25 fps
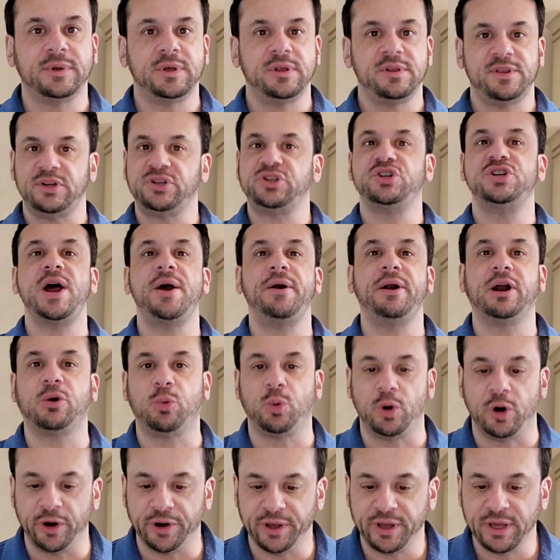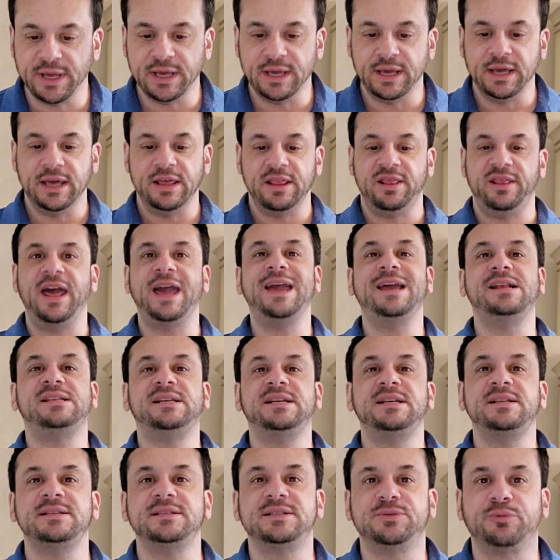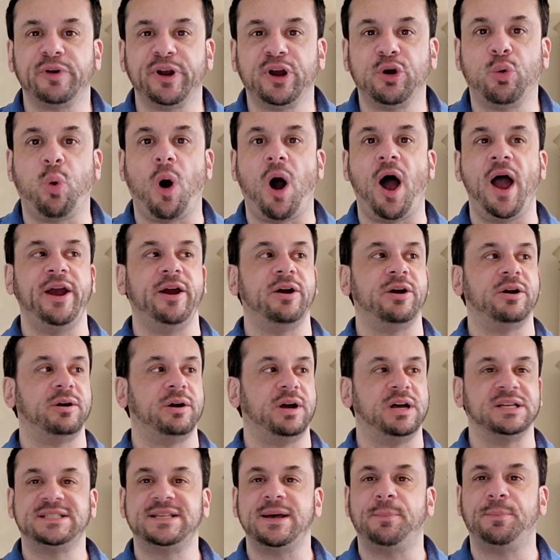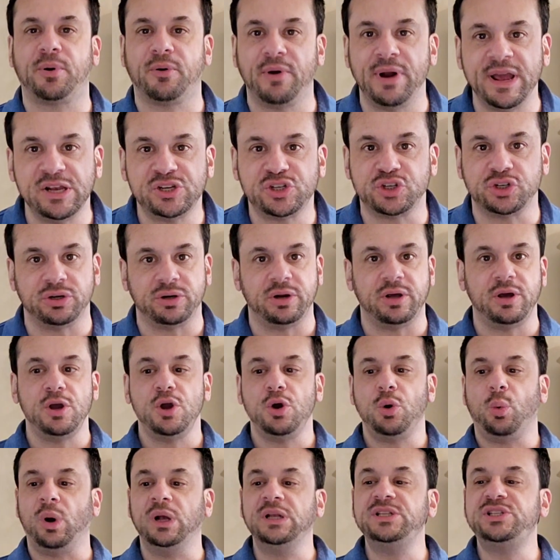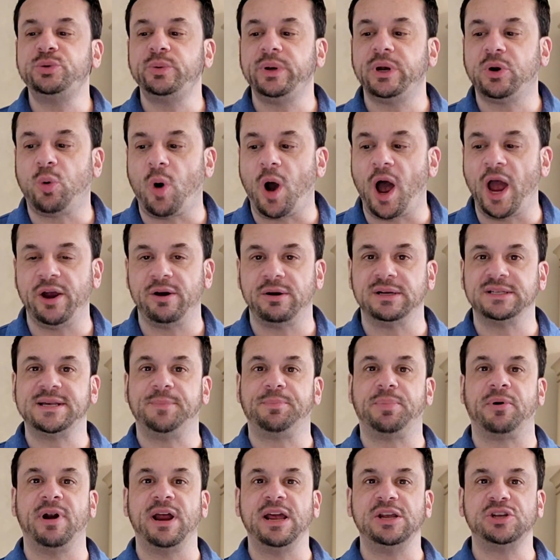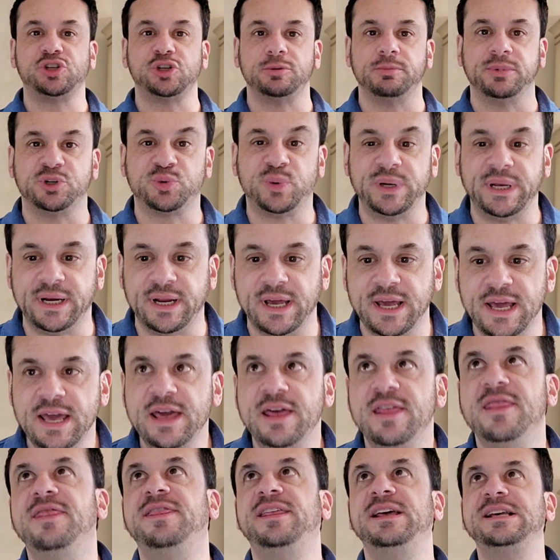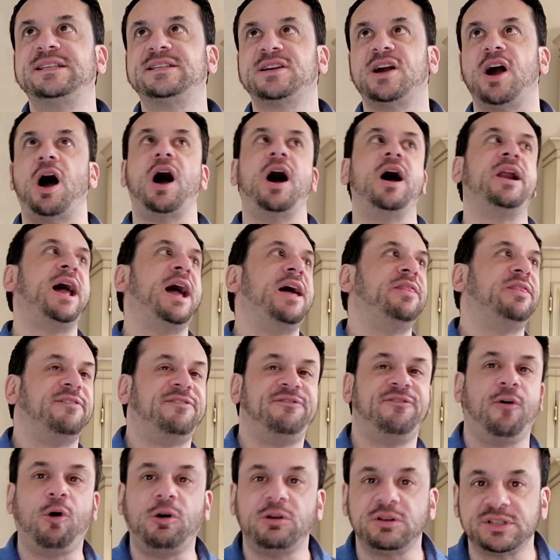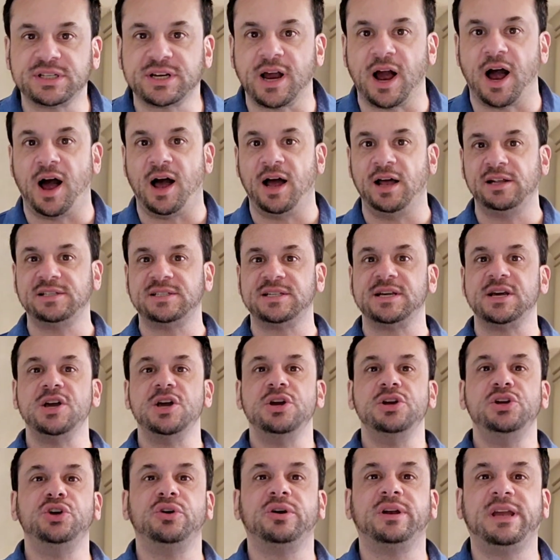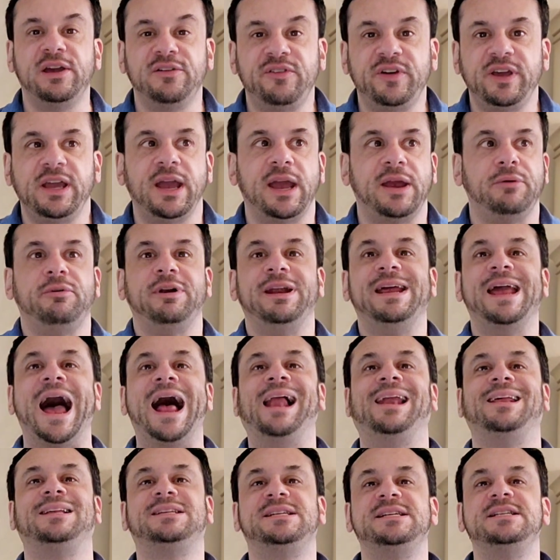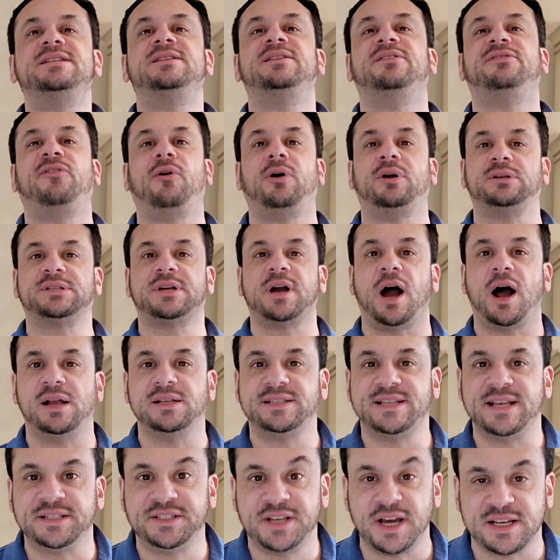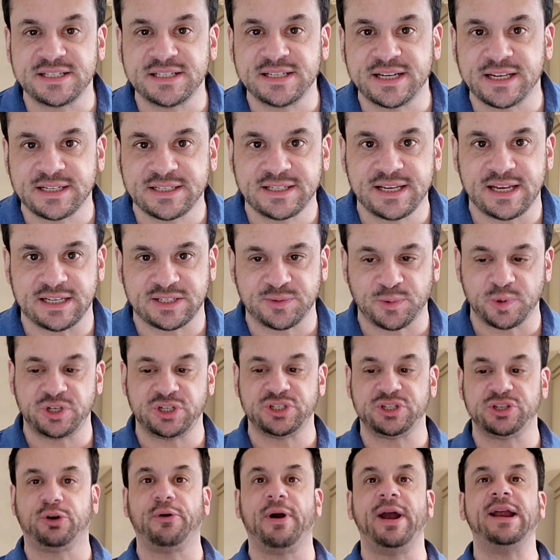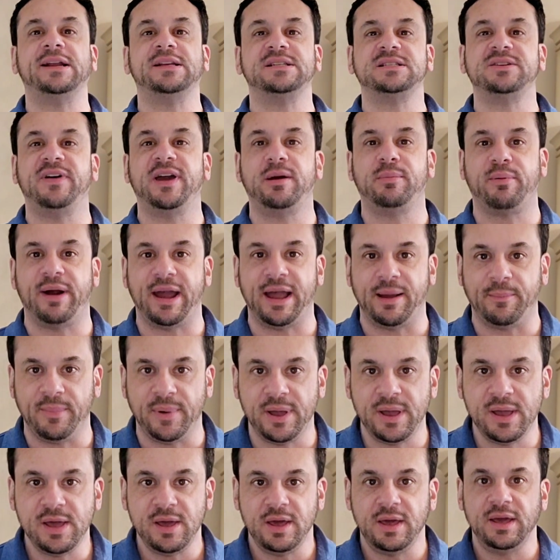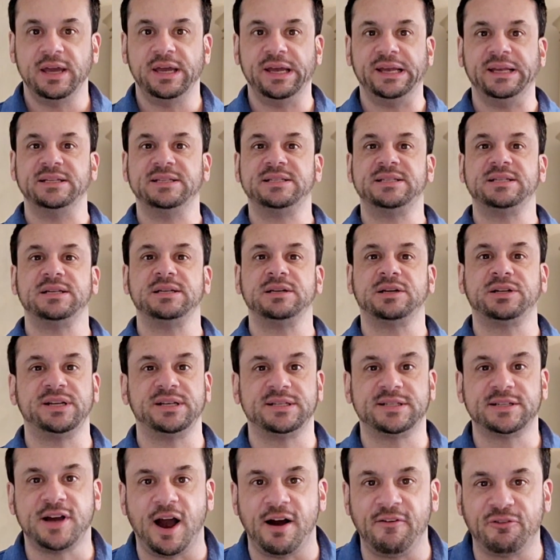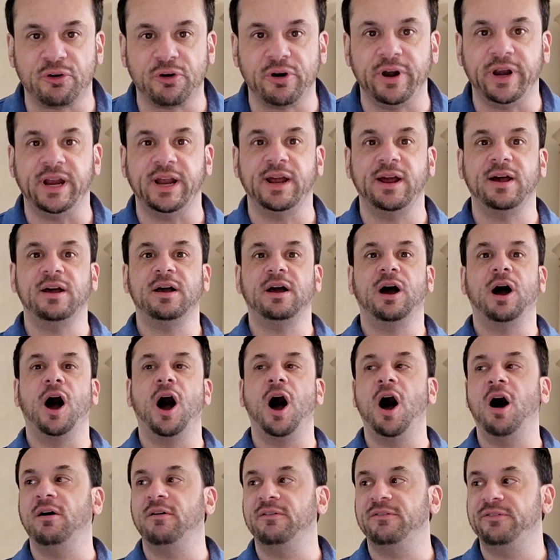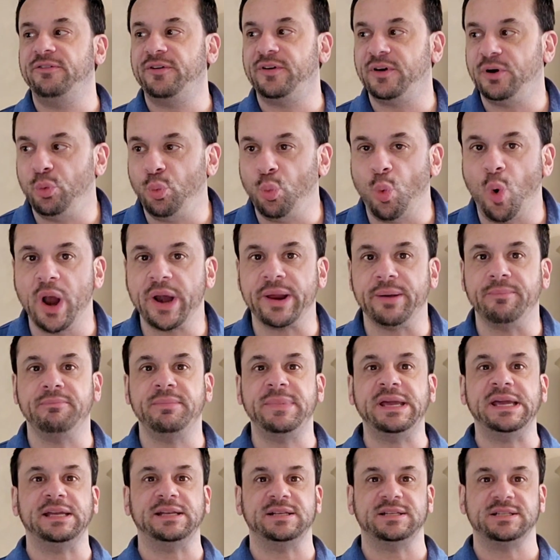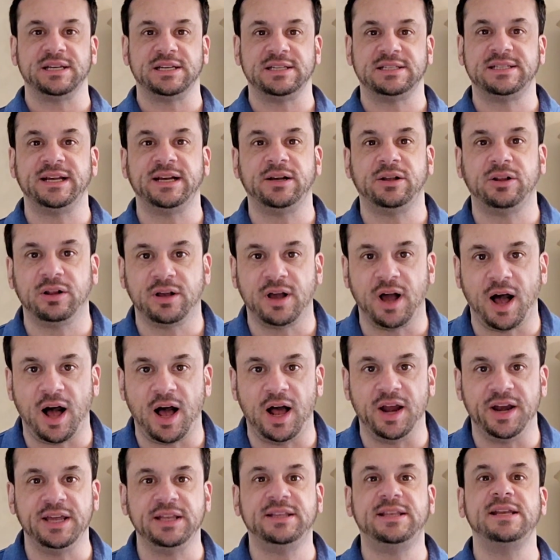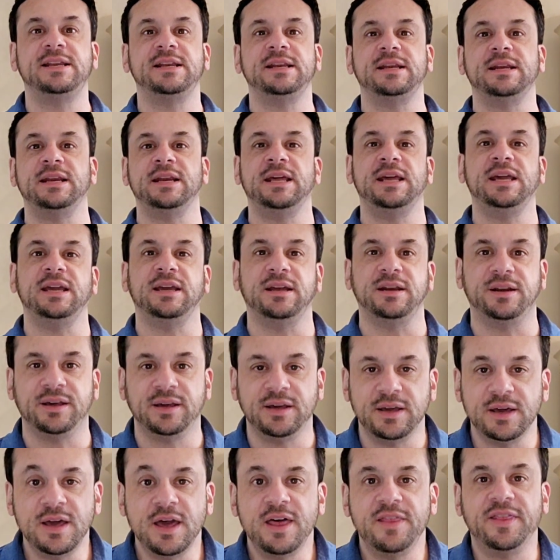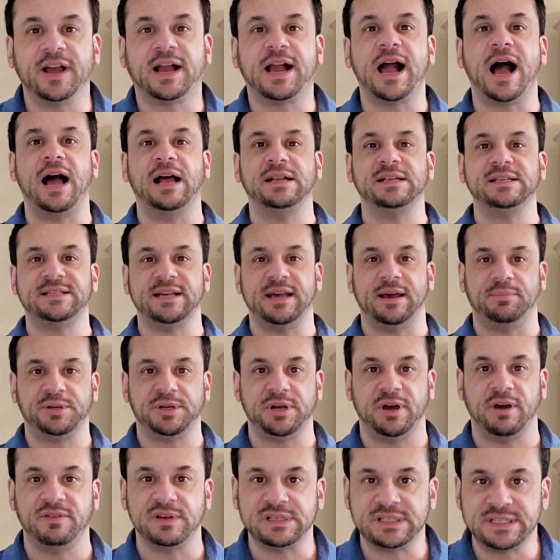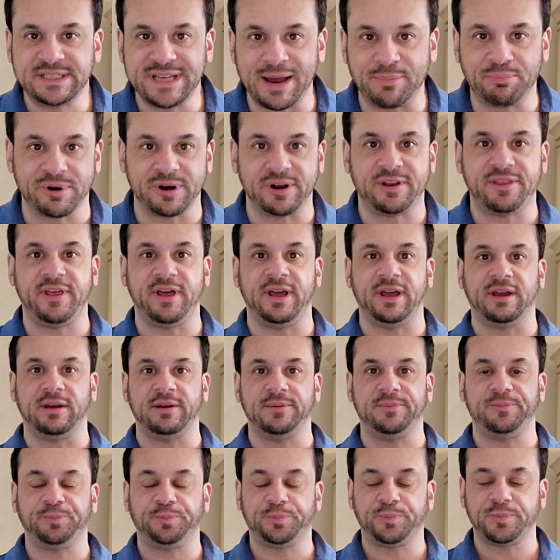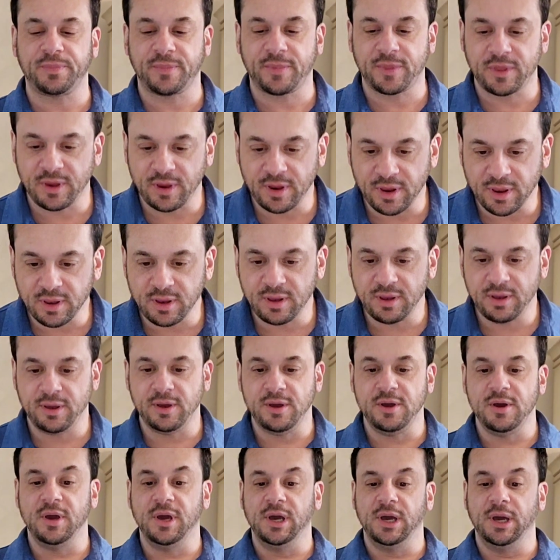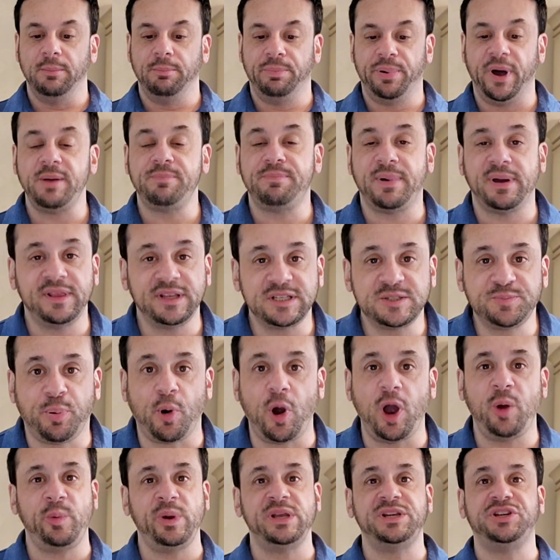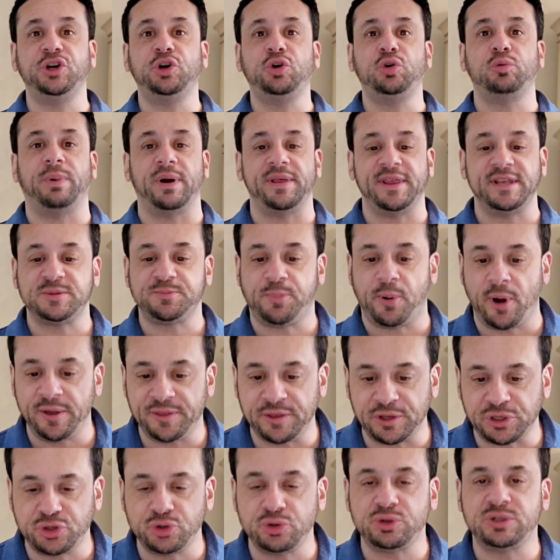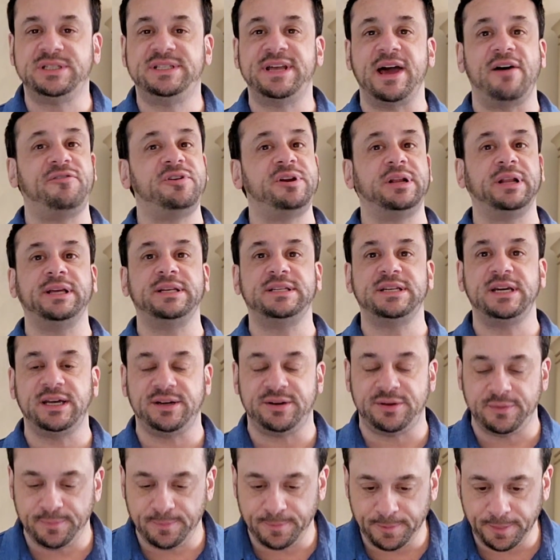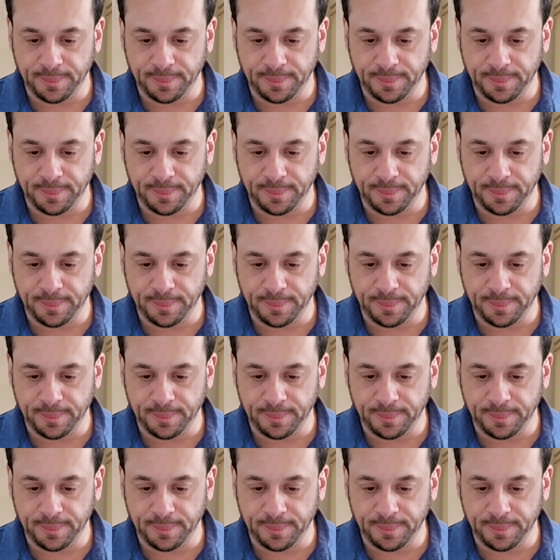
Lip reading: The generic word. They didn't require a separation. Once you require a separation between this God and the false gods, you're giving a reality to the false gods that doesn't exist, which is the greatness of Abraham, his discovery of what it means, a single God. He didn't need the concept of a separate thing. But by this point we do. By this point the Jews definitely did.